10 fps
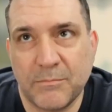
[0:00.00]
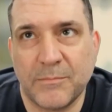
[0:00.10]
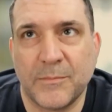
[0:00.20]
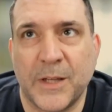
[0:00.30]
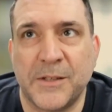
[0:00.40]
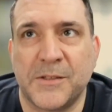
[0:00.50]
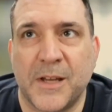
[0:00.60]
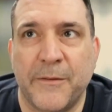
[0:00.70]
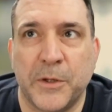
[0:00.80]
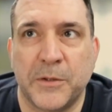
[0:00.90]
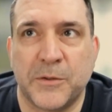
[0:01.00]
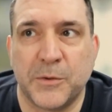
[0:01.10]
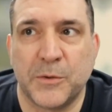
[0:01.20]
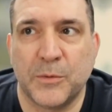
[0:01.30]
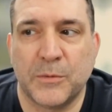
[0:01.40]
Let's dive into,
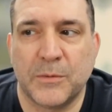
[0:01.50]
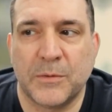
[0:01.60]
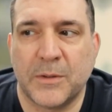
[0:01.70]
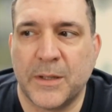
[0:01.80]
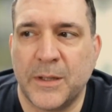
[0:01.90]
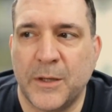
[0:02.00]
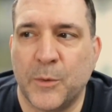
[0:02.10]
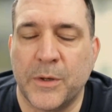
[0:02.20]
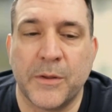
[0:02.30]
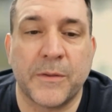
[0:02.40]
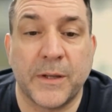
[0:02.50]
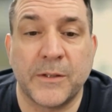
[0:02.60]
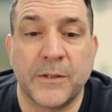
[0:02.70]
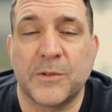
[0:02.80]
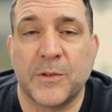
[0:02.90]
one of the
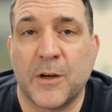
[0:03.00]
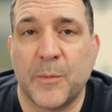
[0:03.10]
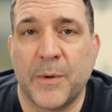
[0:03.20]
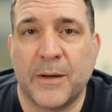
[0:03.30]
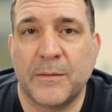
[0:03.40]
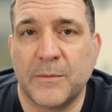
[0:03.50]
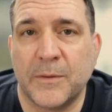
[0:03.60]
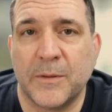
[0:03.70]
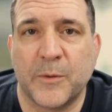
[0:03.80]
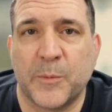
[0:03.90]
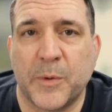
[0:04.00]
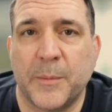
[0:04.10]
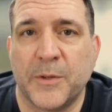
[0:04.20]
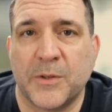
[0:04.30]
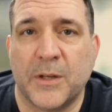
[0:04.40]
things that we talk about with pretty
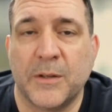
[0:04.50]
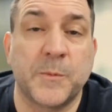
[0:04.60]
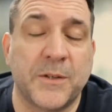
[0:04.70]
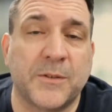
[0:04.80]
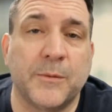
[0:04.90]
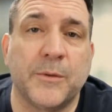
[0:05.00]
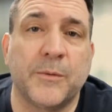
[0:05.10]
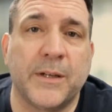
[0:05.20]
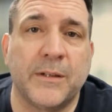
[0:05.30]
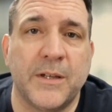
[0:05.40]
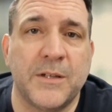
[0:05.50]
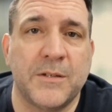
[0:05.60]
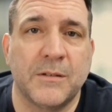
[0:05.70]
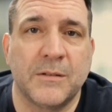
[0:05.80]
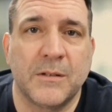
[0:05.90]
much all, especially with
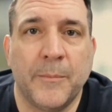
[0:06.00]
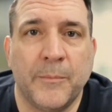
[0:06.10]
regulations,